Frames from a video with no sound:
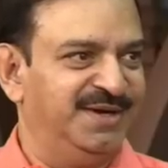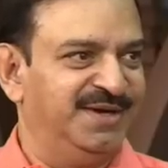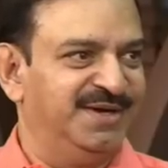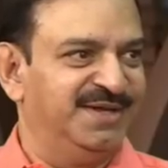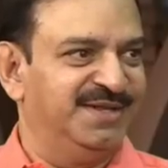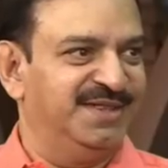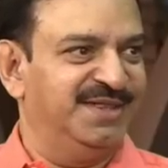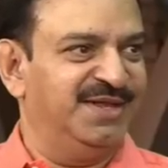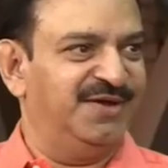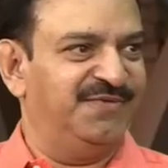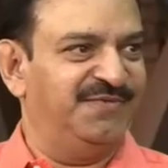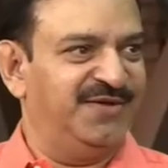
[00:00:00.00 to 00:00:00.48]

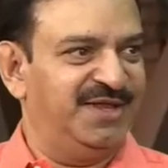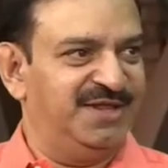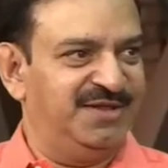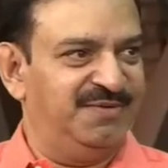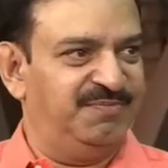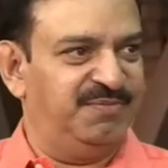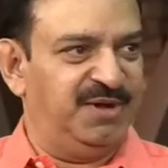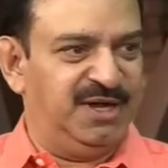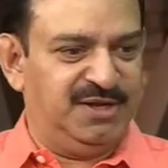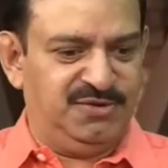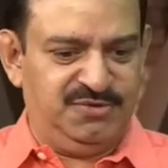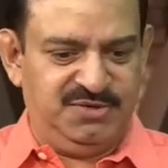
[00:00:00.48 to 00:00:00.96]
Now, when the
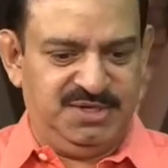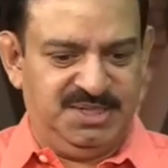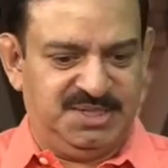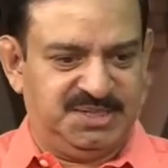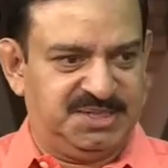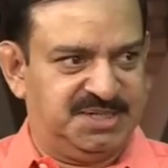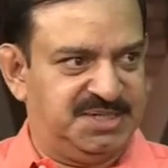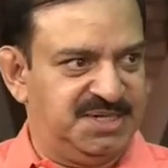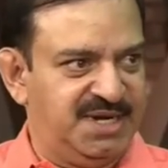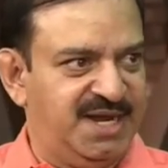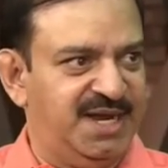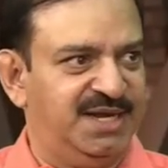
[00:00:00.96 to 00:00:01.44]
balloon is
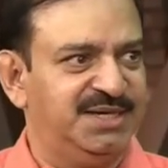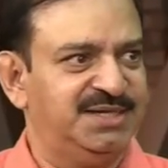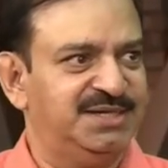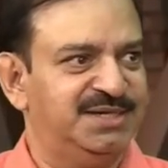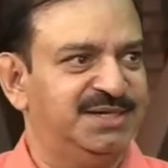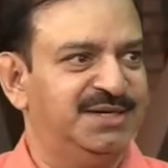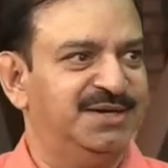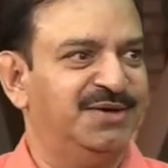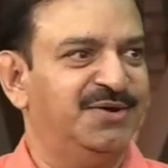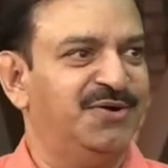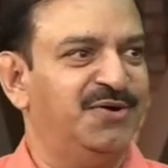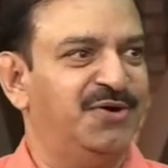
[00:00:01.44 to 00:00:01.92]
stretched,
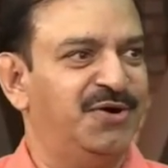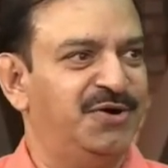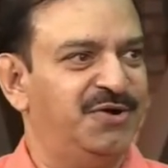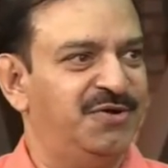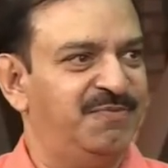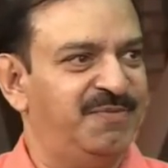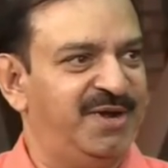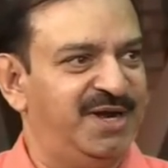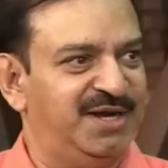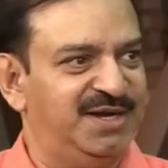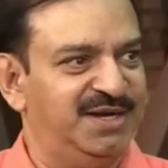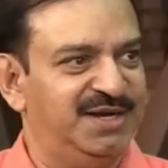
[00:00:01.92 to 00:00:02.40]

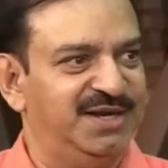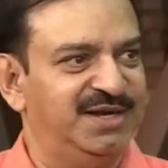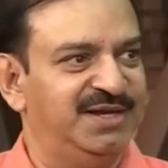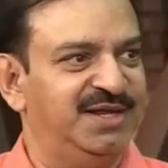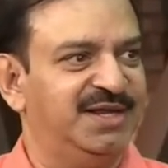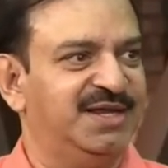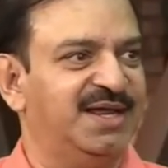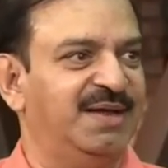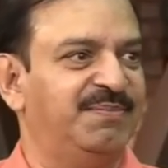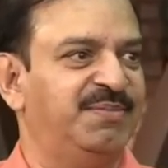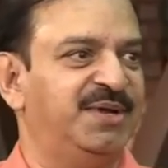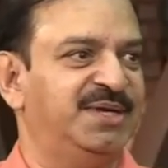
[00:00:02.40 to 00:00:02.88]
automatically the
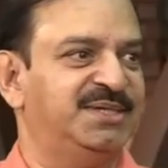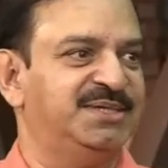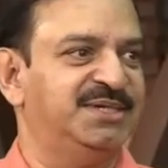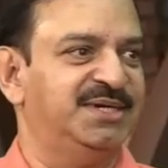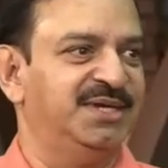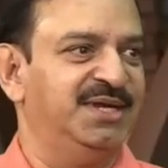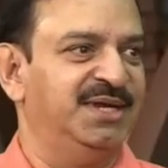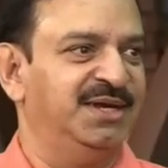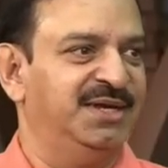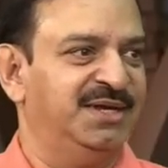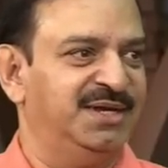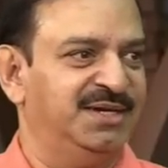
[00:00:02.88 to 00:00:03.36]

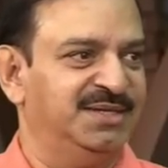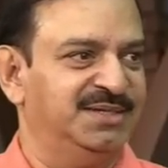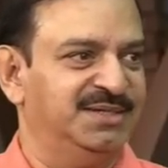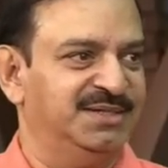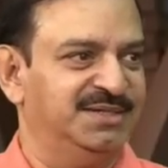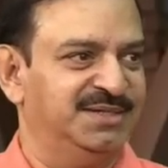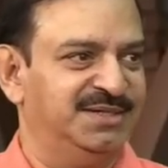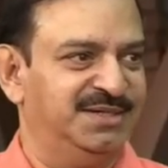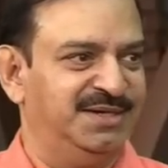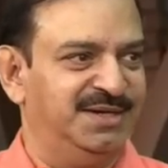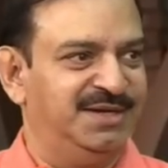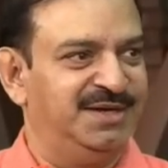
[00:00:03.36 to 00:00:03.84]
capacity
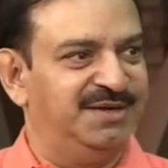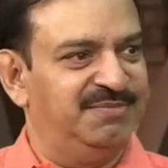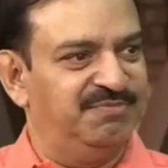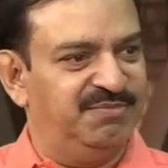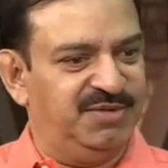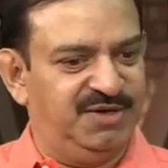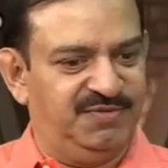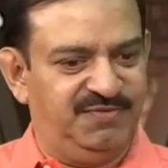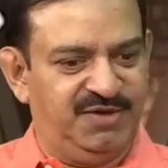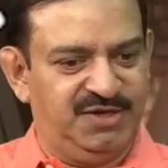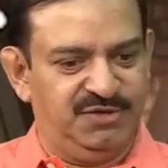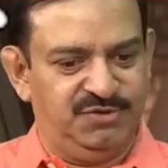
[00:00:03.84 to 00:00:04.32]
increases.
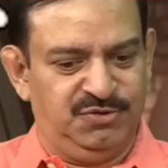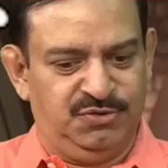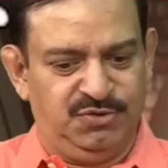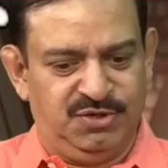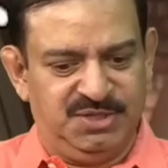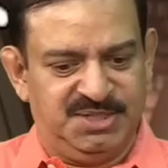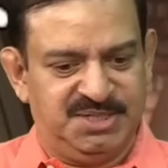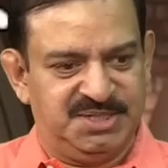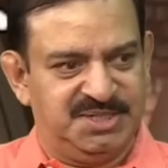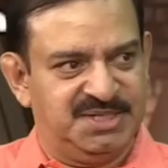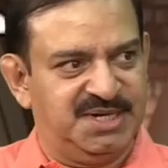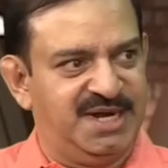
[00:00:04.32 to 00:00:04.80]
But when you
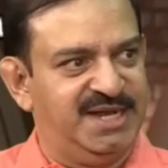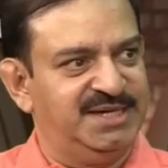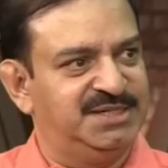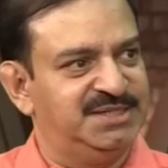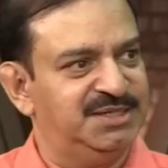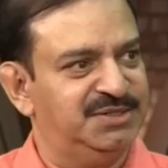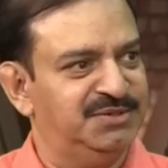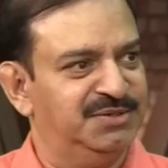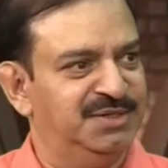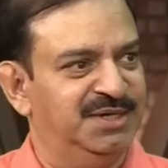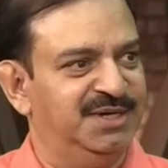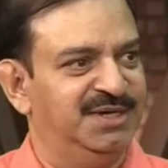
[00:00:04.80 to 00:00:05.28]
don't stretch
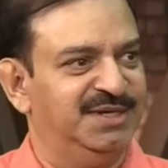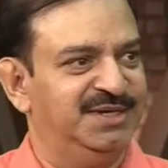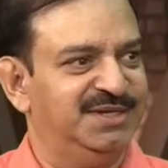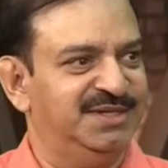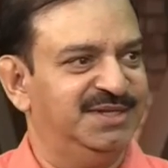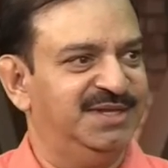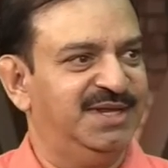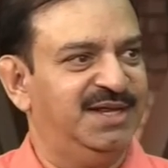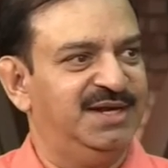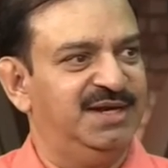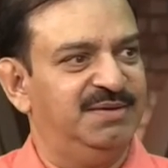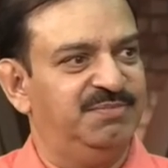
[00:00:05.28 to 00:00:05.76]
it only,
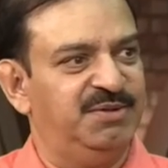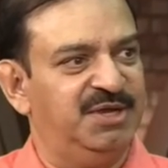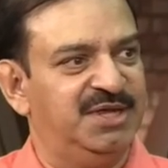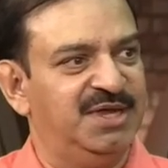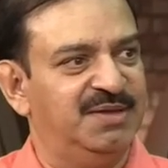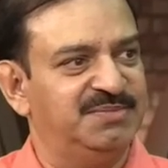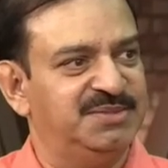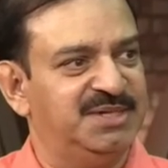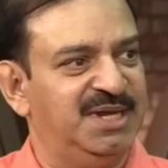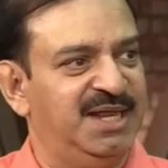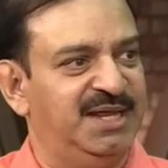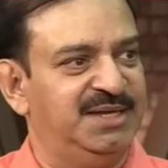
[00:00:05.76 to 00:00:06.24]
then it
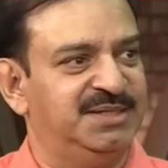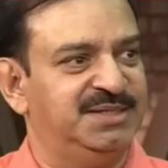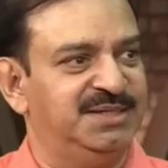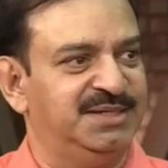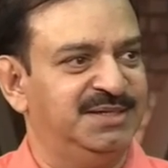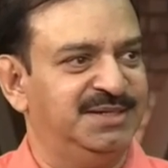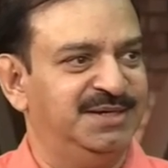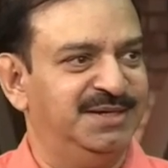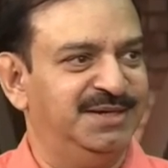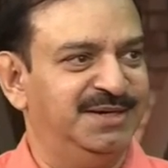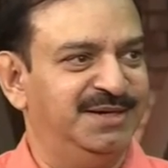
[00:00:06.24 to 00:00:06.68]
becomes lazy.